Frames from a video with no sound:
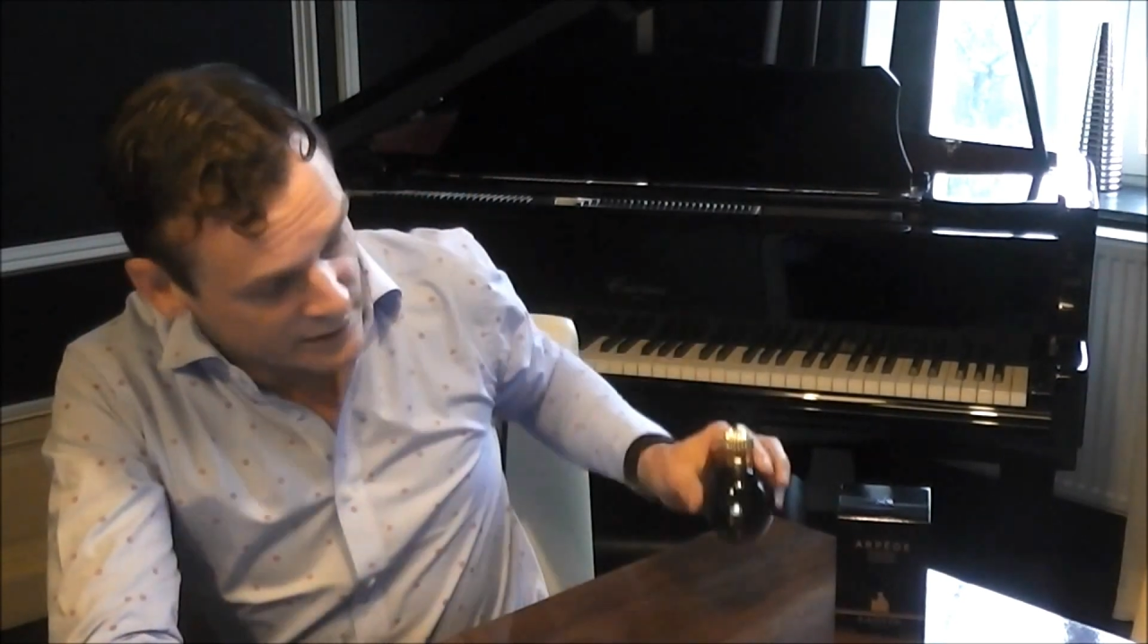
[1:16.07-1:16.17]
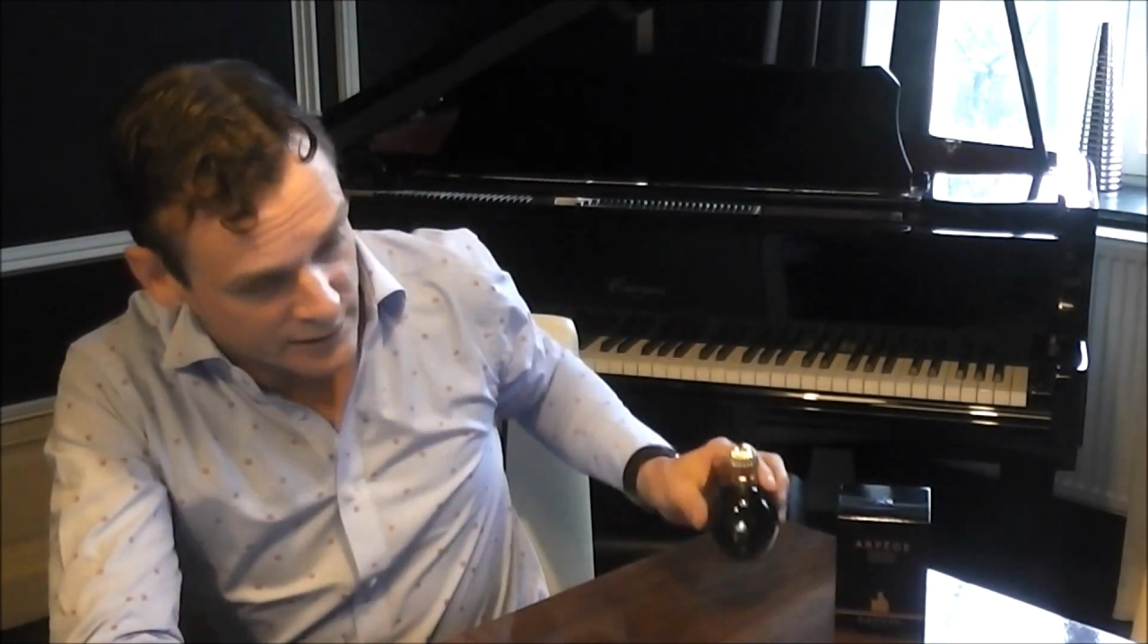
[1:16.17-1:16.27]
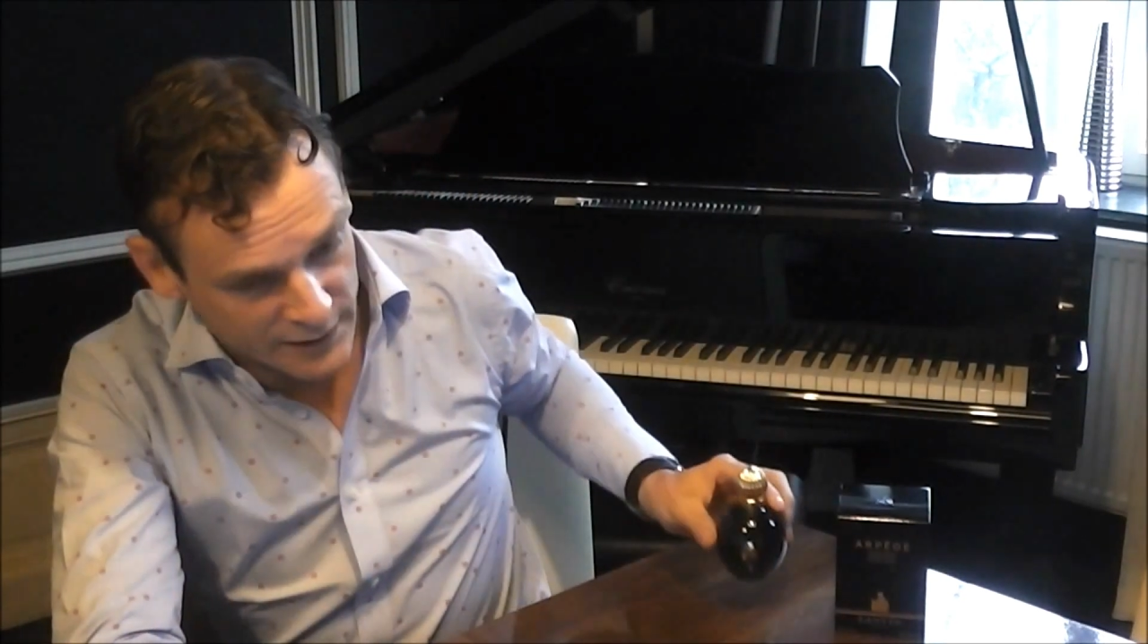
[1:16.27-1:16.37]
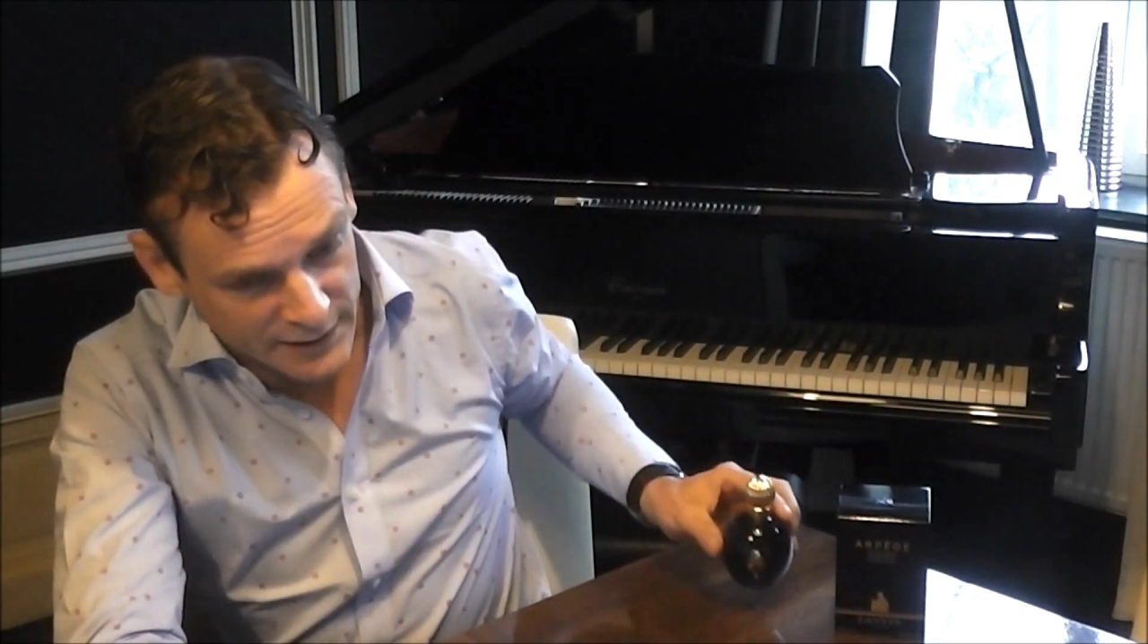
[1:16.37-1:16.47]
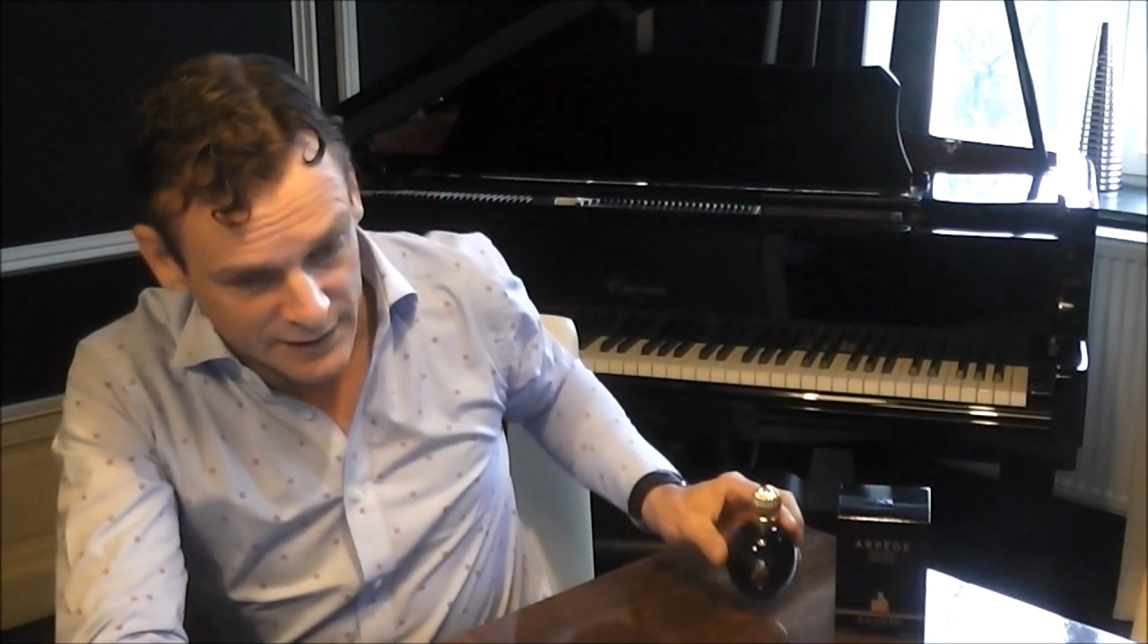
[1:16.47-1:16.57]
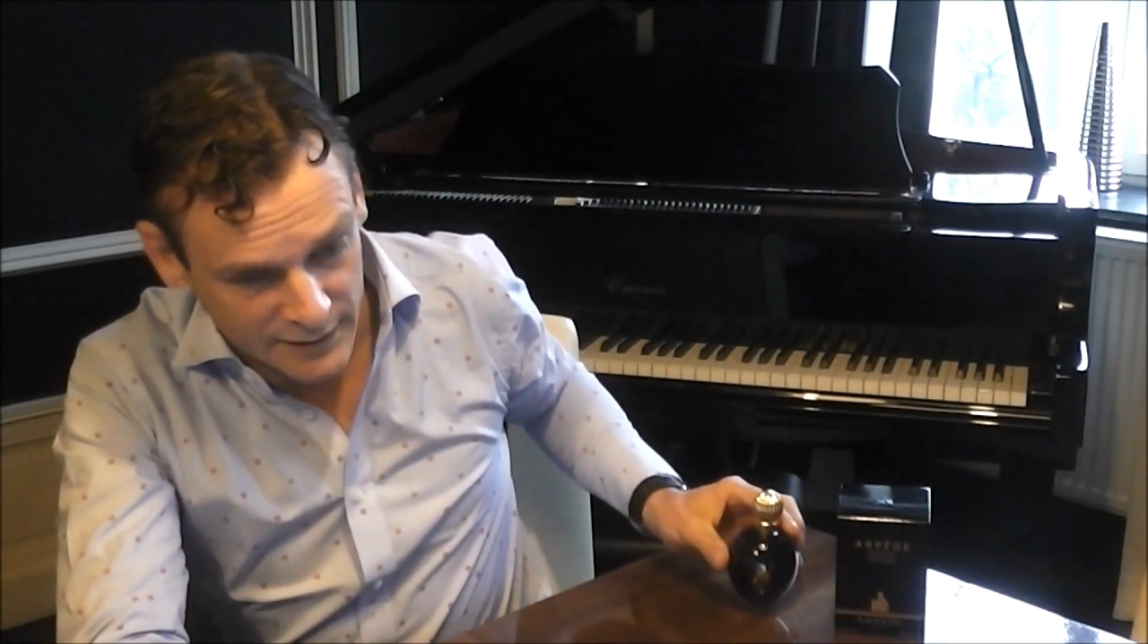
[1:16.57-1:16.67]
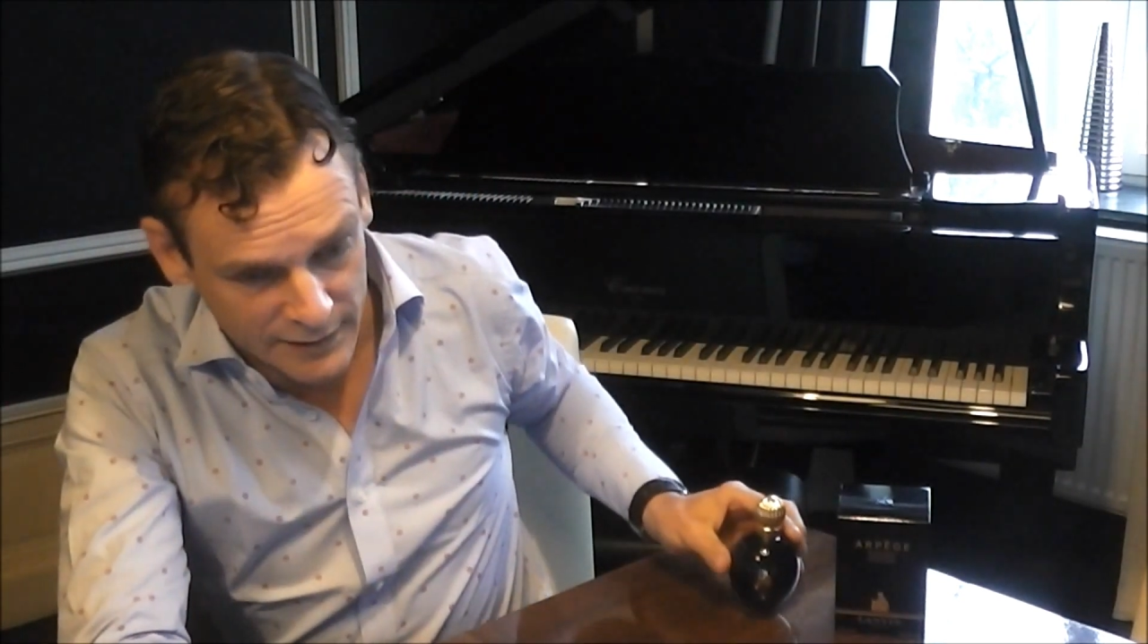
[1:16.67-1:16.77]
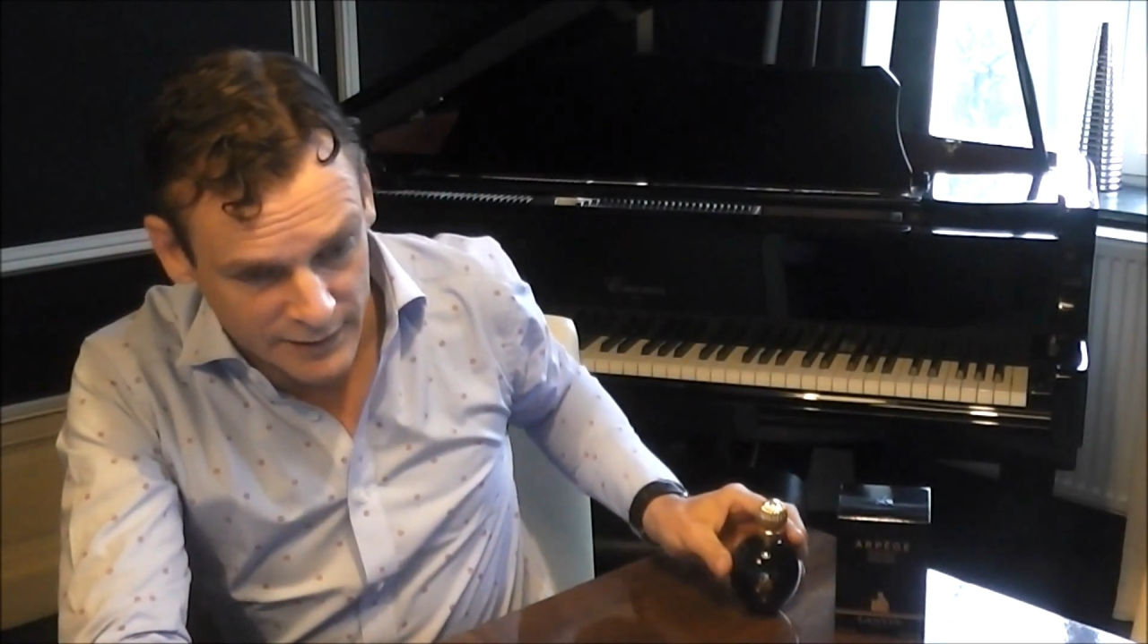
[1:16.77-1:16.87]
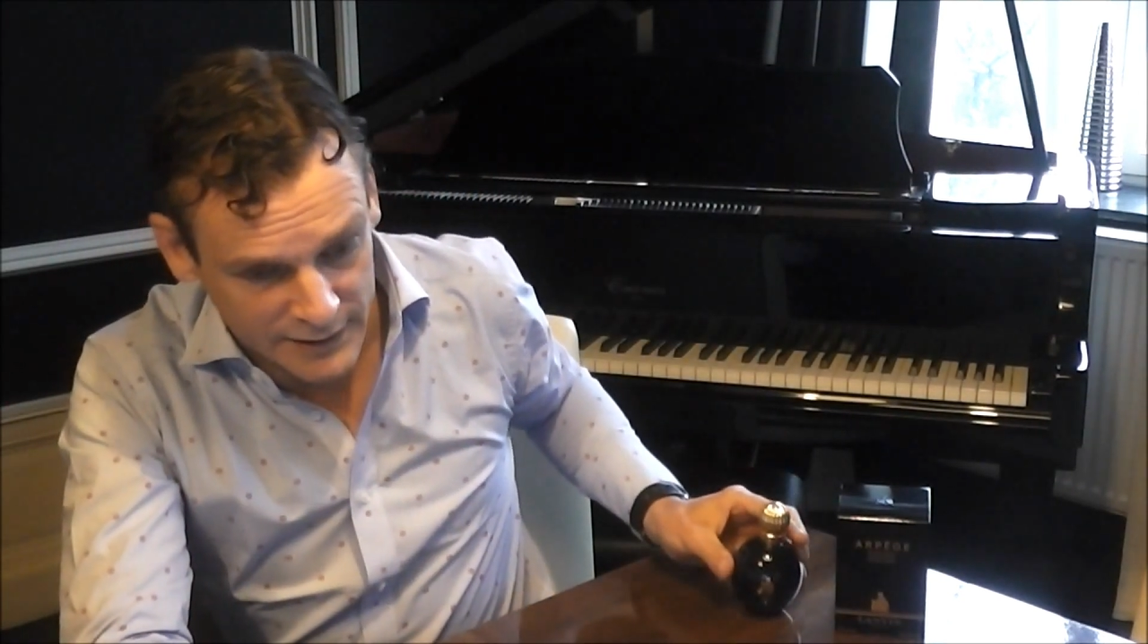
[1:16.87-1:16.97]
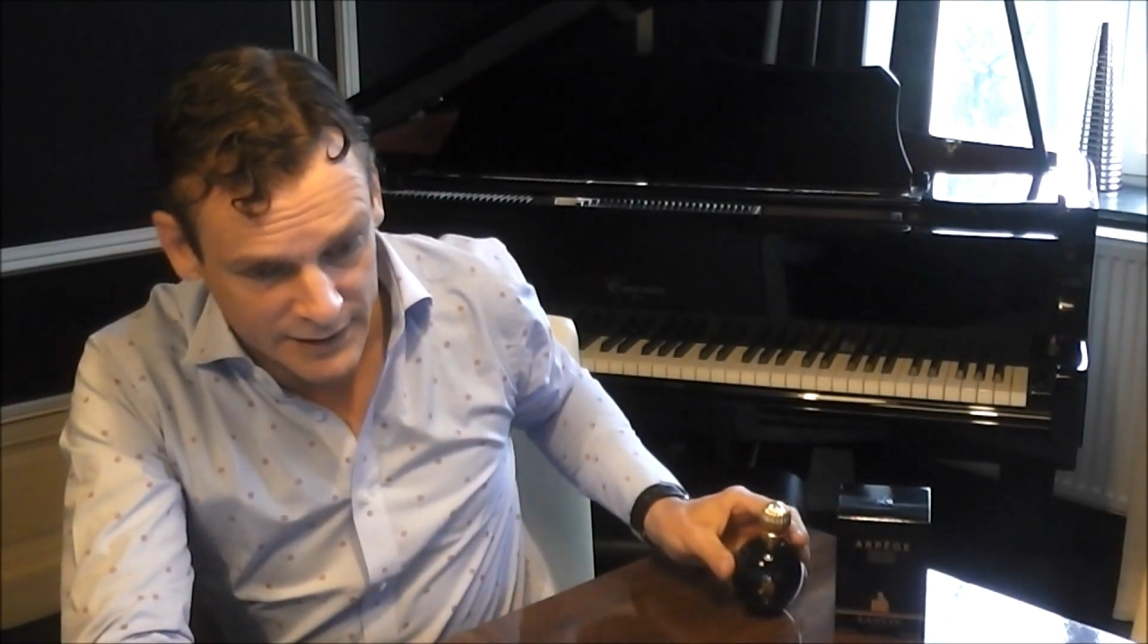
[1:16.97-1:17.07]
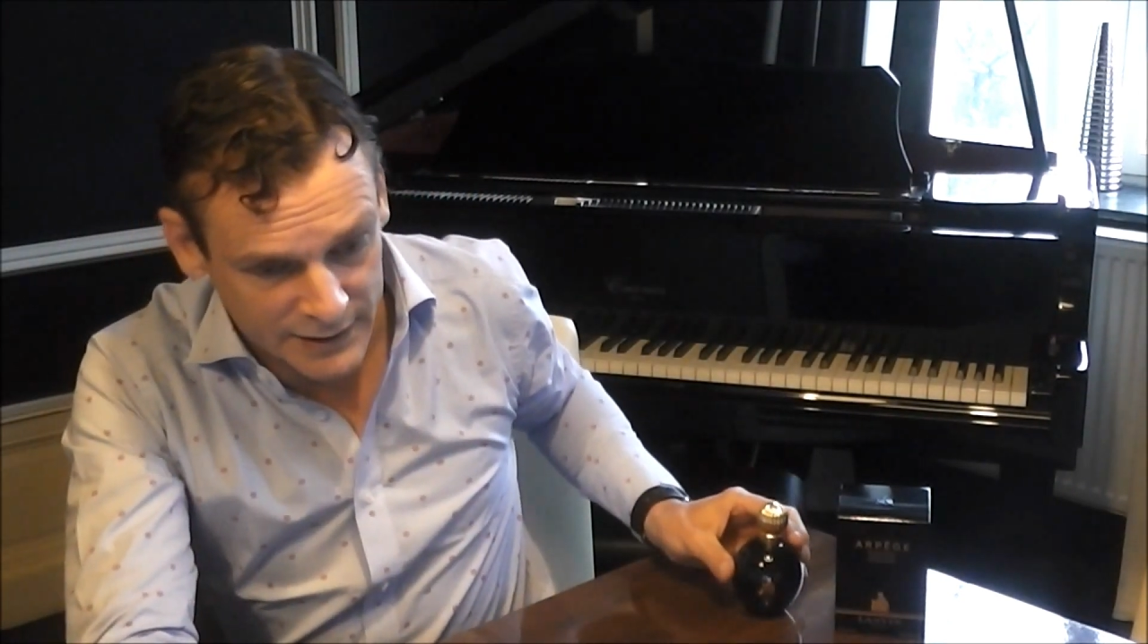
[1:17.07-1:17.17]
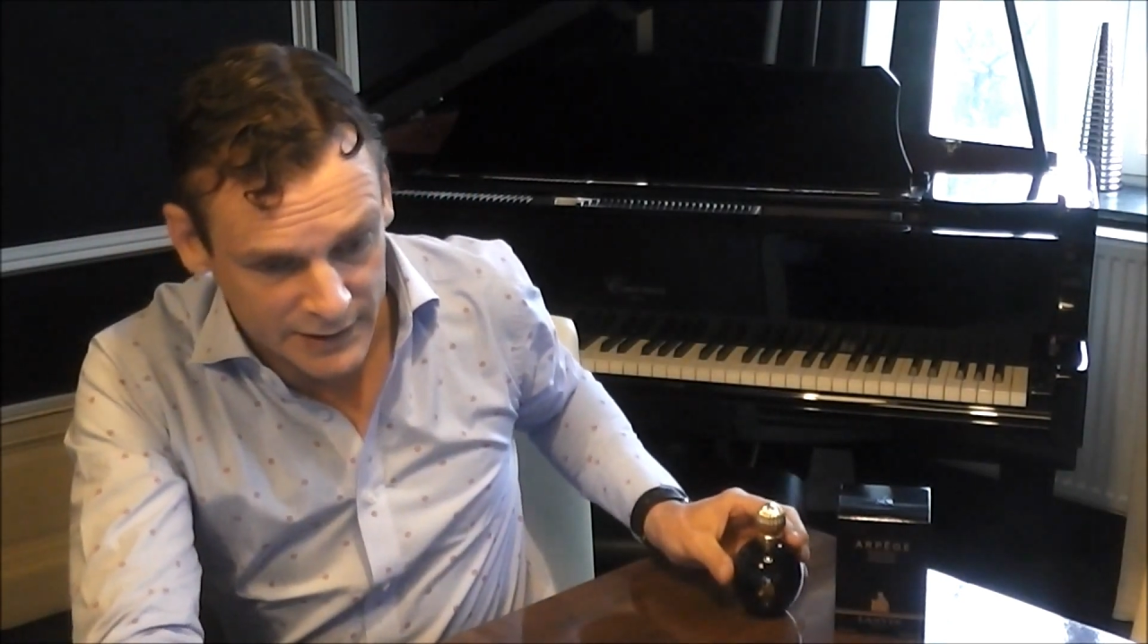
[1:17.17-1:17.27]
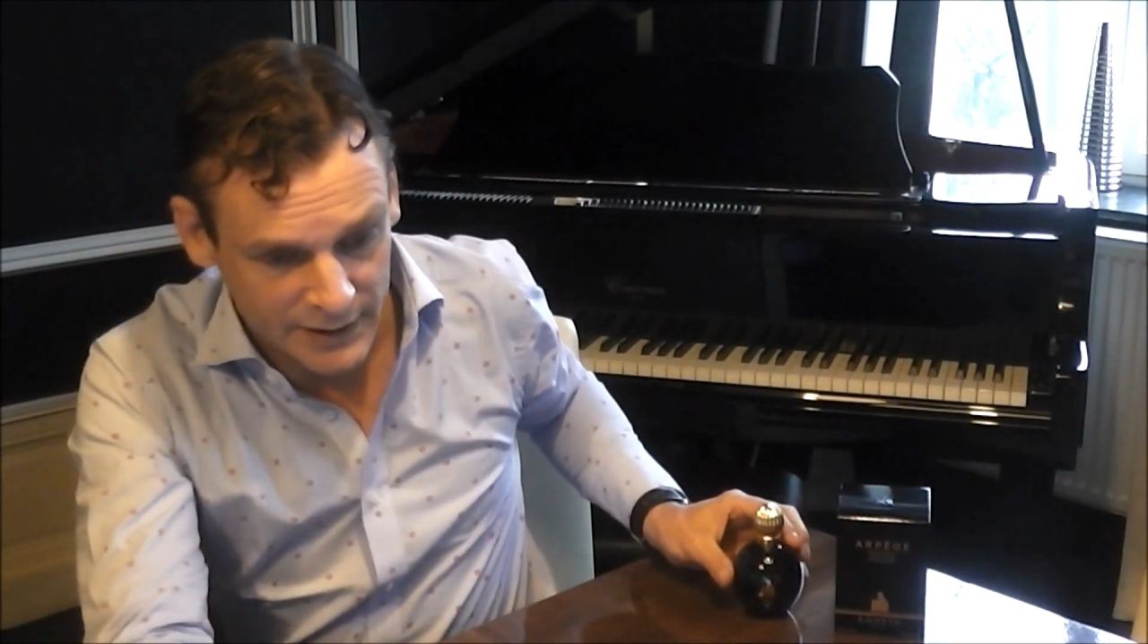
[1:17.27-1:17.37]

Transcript: and 1930s.